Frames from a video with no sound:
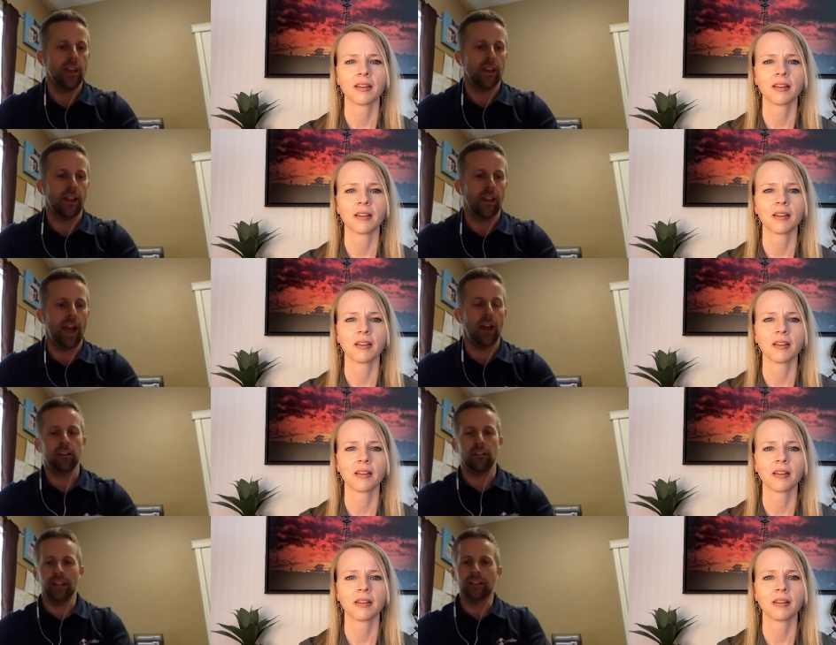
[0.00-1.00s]
Speaker 1: how do
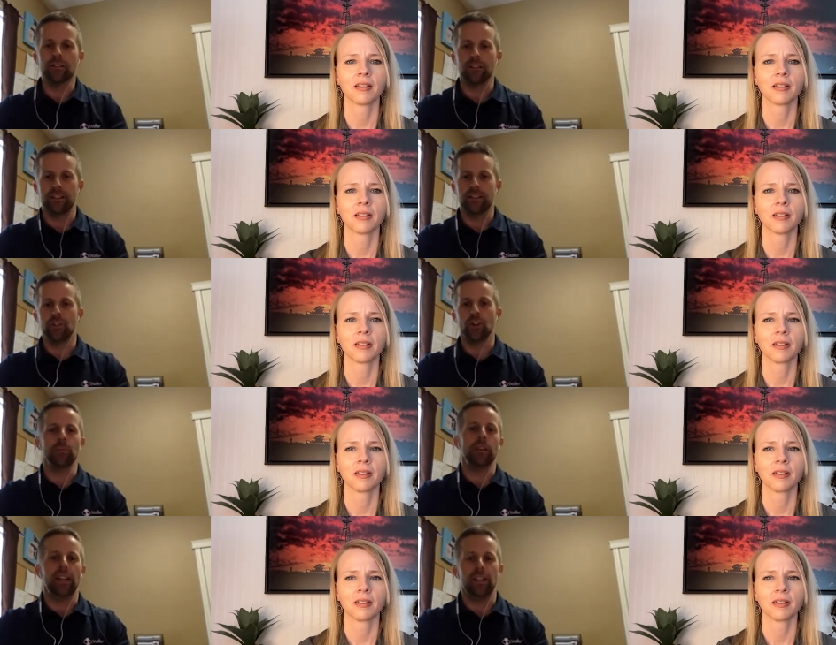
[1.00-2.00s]
you increase
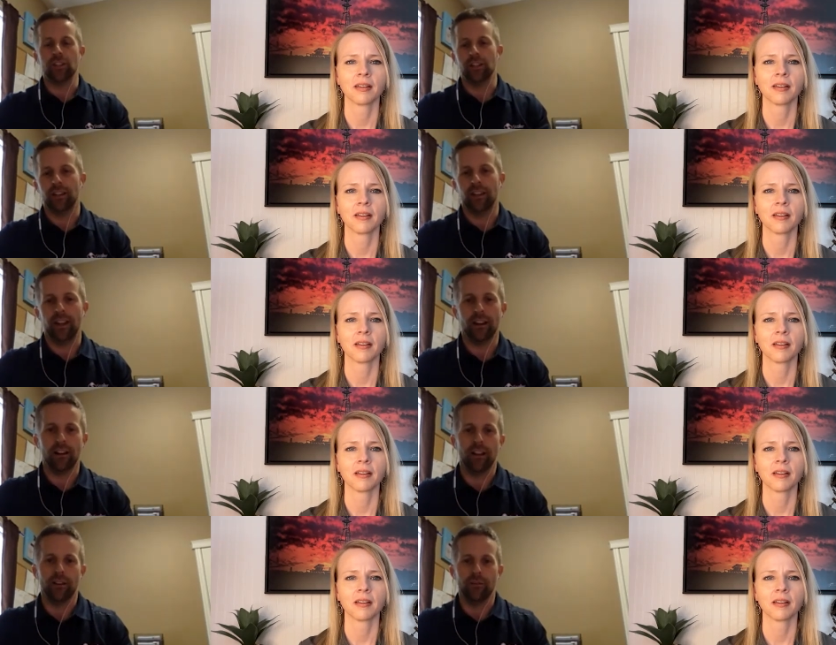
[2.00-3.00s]
germination in an
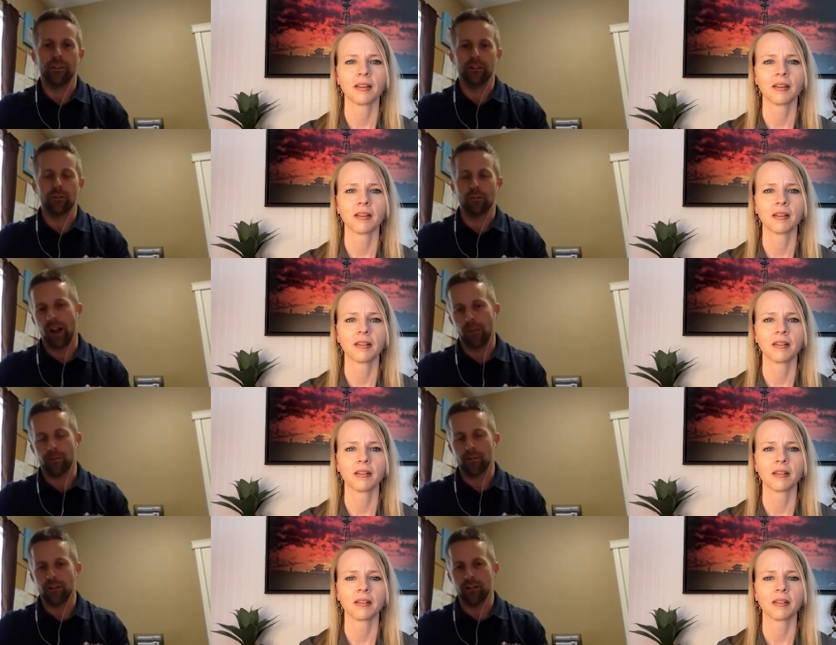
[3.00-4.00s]
area of your crop
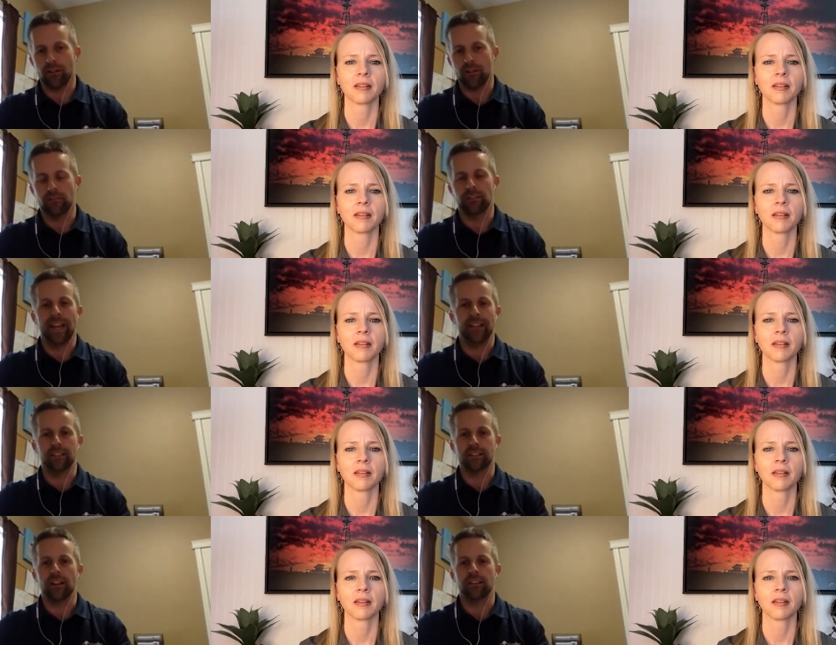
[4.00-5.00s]
or your land
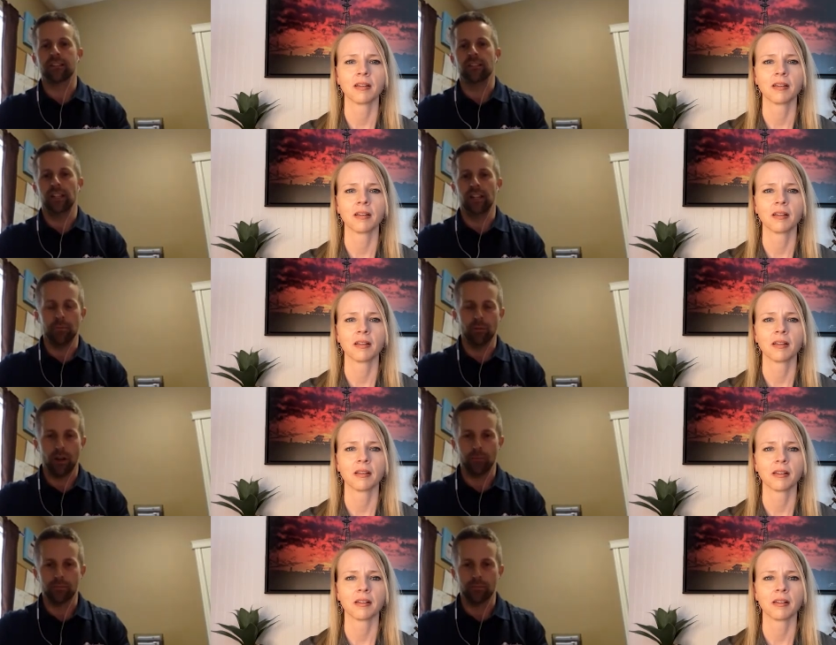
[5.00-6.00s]
that's got salinity
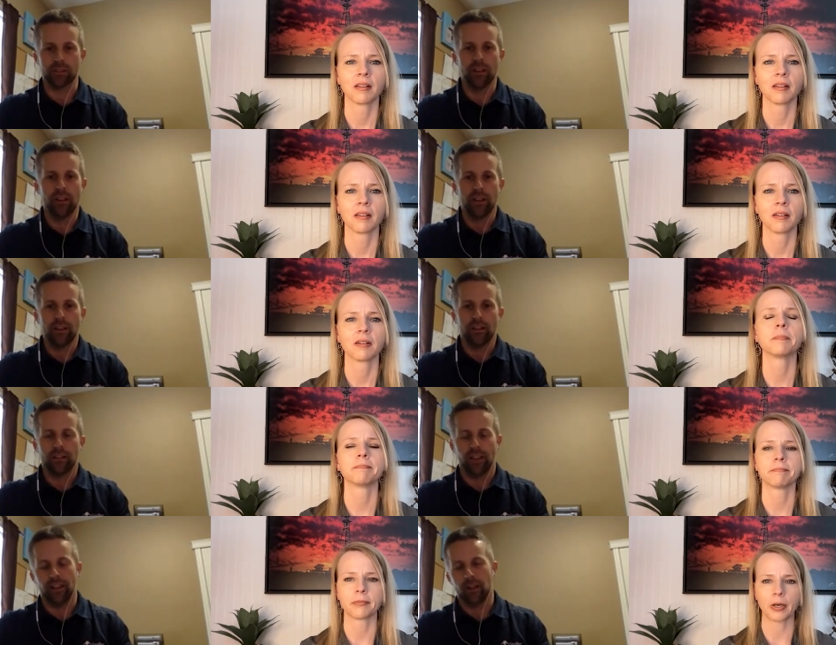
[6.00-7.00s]
problems?
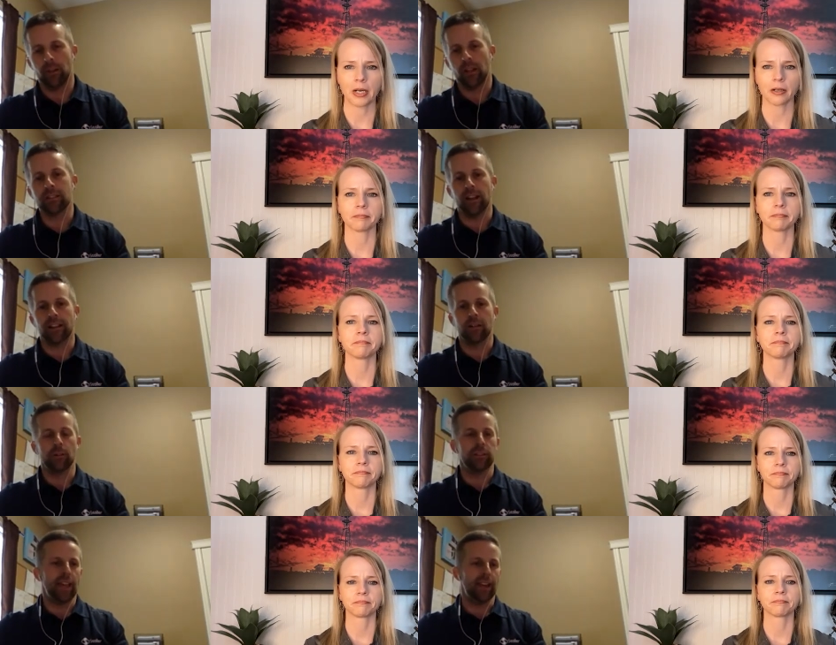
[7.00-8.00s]
And I'm not talking
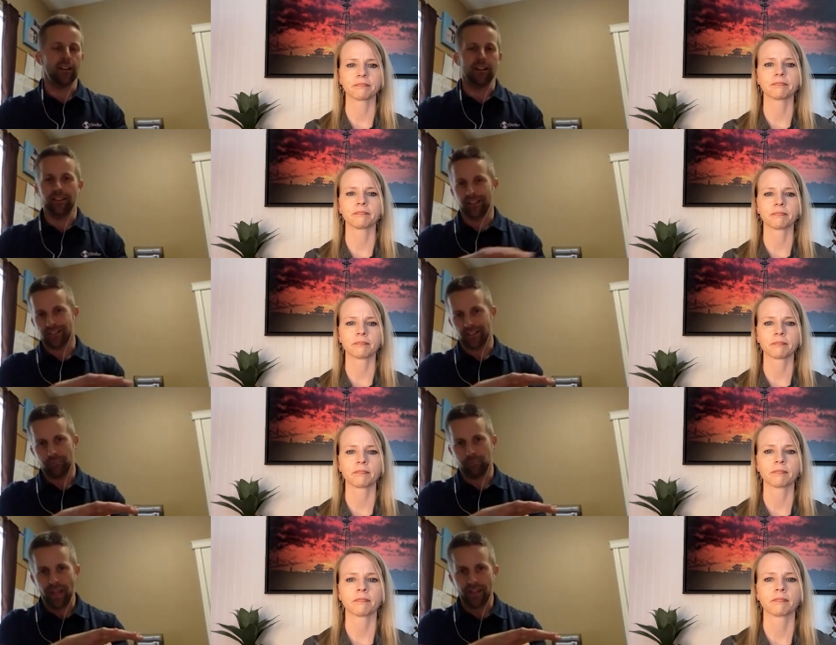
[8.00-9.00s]
about that area that's like
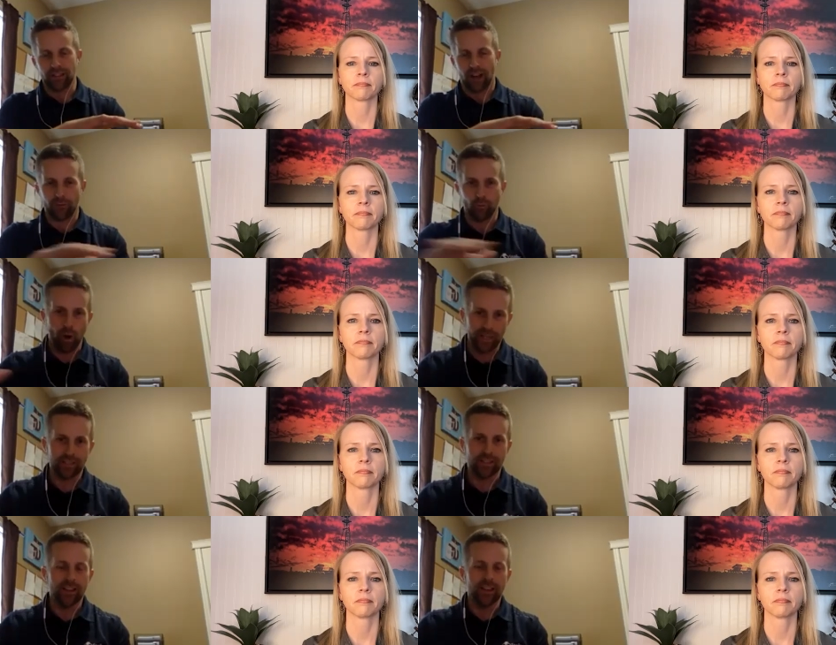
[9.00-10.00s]
baked off white,
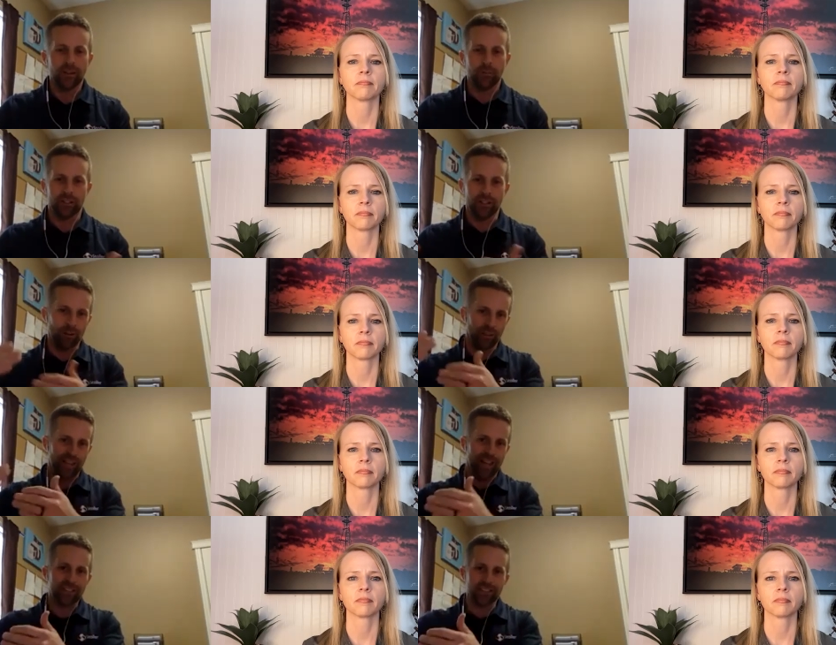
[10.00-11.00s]
but the
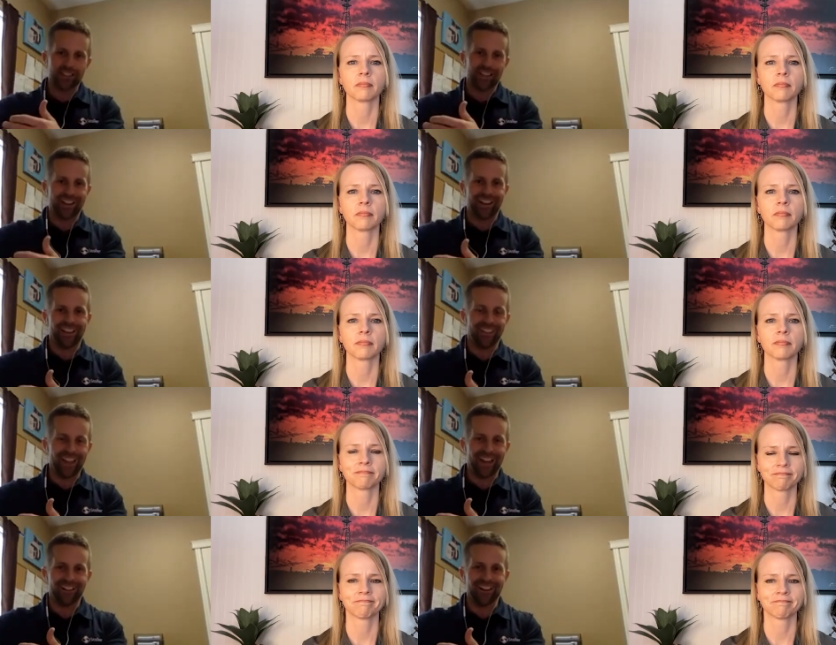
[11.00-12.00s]
edges of that
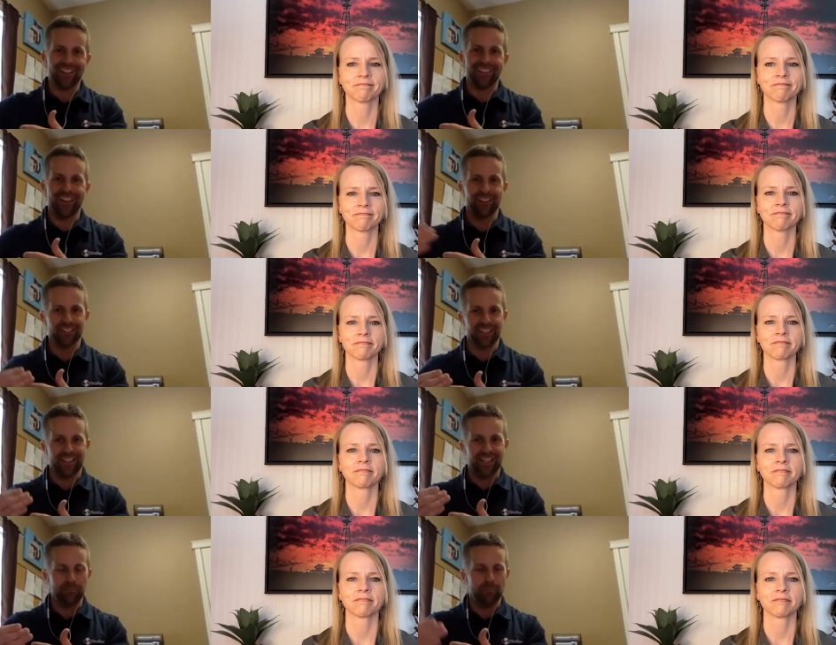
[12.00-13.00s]
area that are like
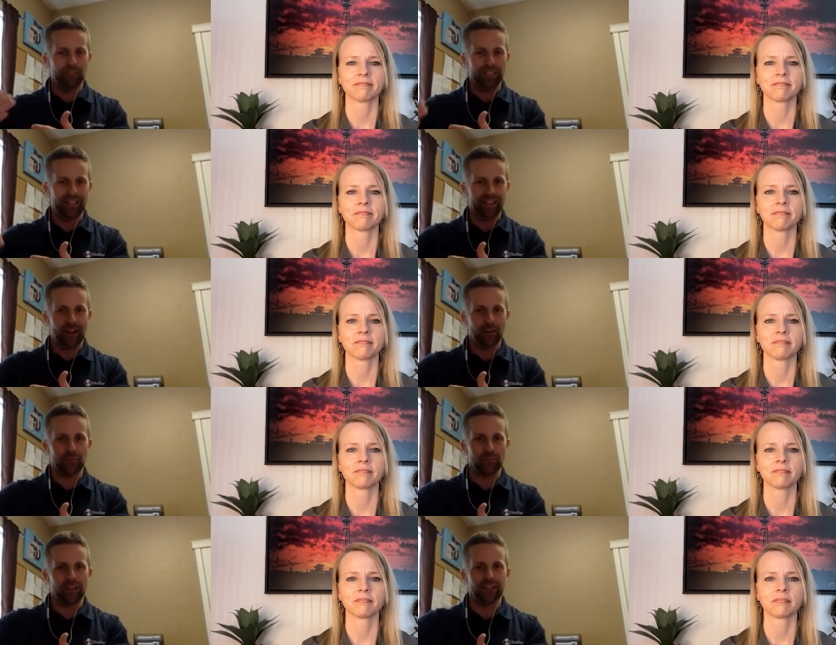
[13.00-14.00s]
keep bleeding out and
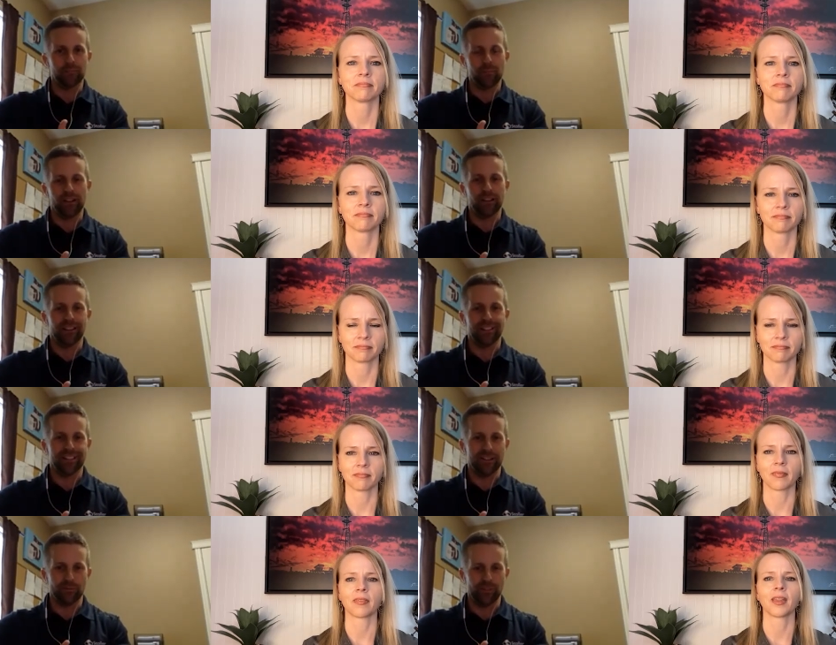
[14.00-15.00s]
bigger into
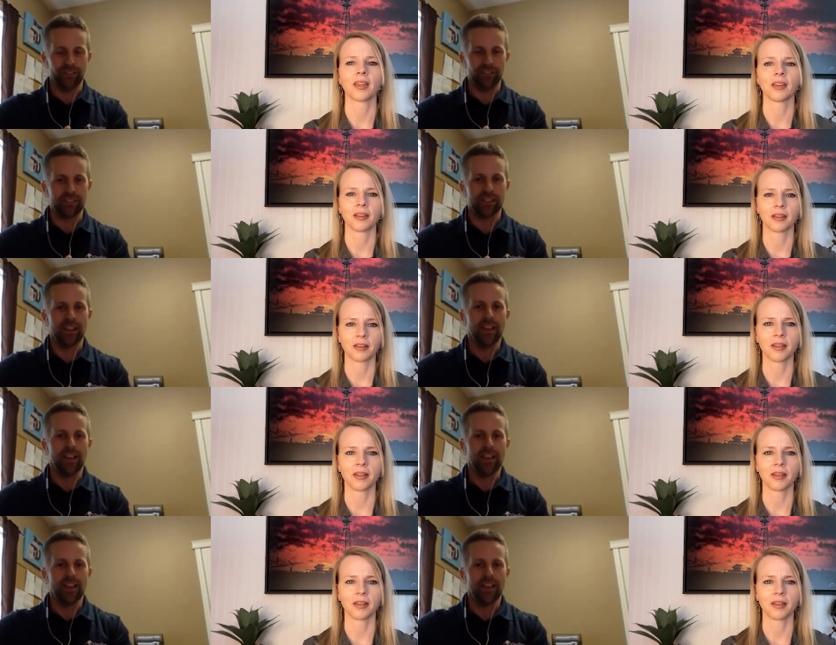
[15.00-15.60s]
your fields.